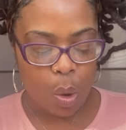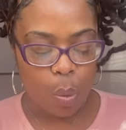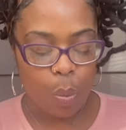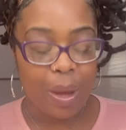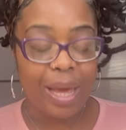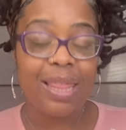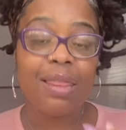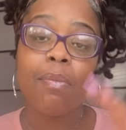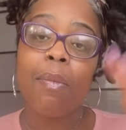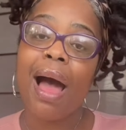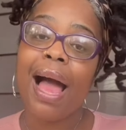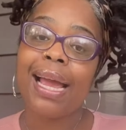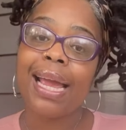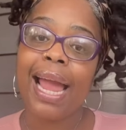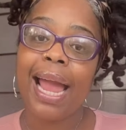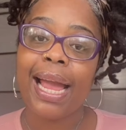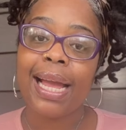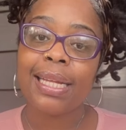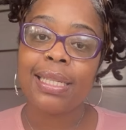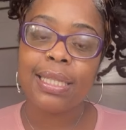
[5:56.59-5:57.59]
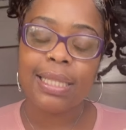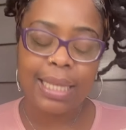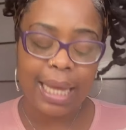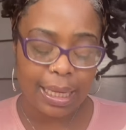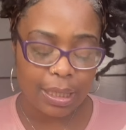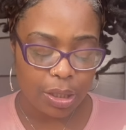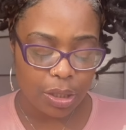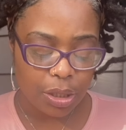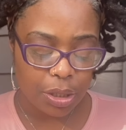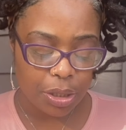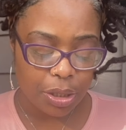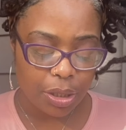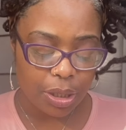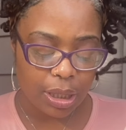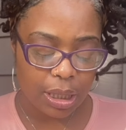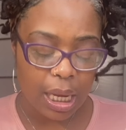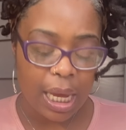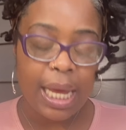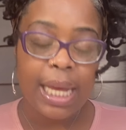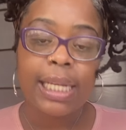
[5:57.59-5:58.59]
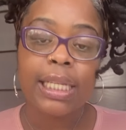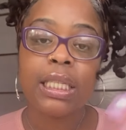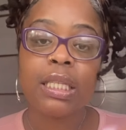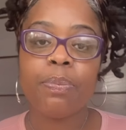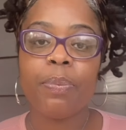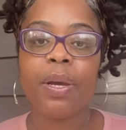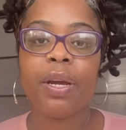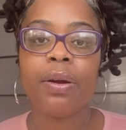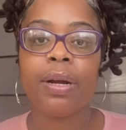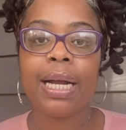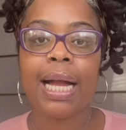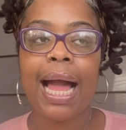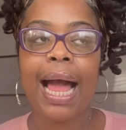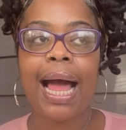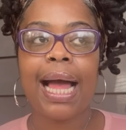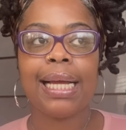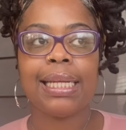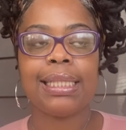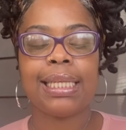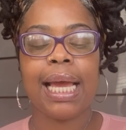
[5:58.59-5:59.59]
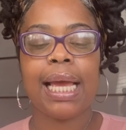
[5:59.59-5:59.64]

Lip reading: with my ancestors, spirit guides,